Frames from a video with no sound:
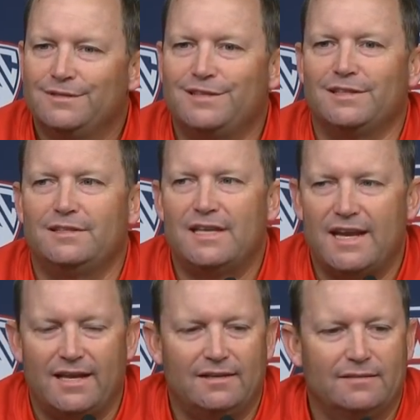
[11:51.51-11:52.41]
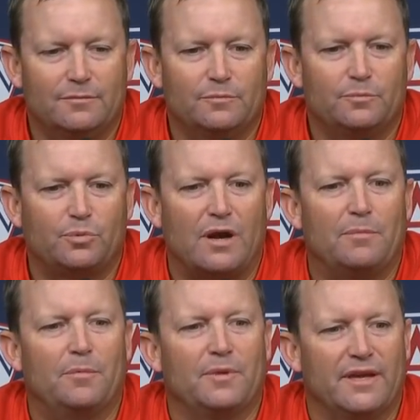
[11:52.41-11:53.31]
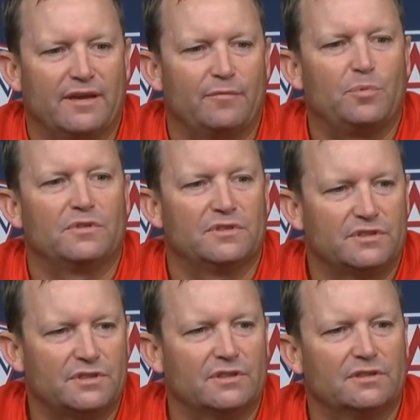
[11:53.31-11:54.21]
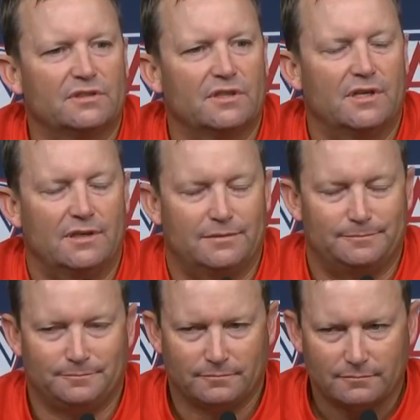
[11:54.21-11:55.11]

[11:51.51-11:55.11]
to date probably have positioned um,